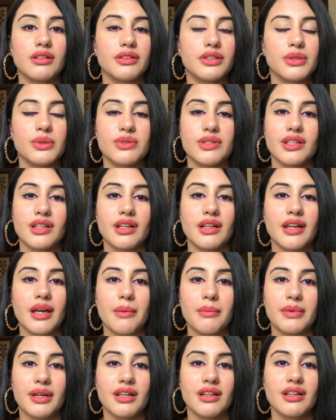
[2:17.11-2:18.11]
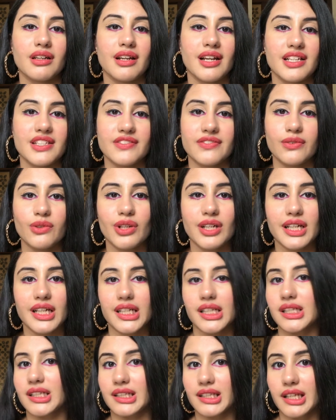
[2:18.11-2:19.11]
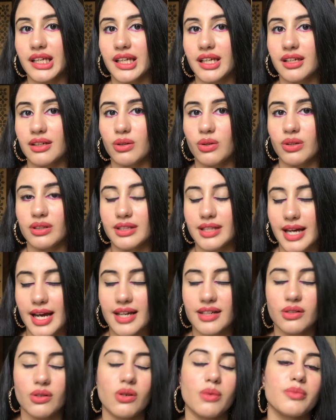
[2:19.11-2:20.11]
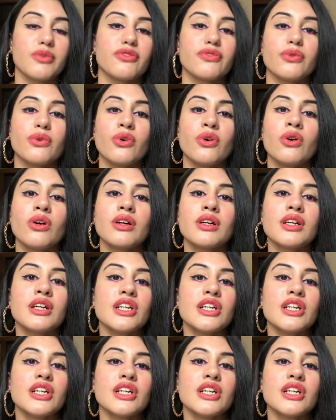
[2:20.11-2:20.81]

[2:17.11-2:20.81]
using a chemical exfoliator thing or that, or before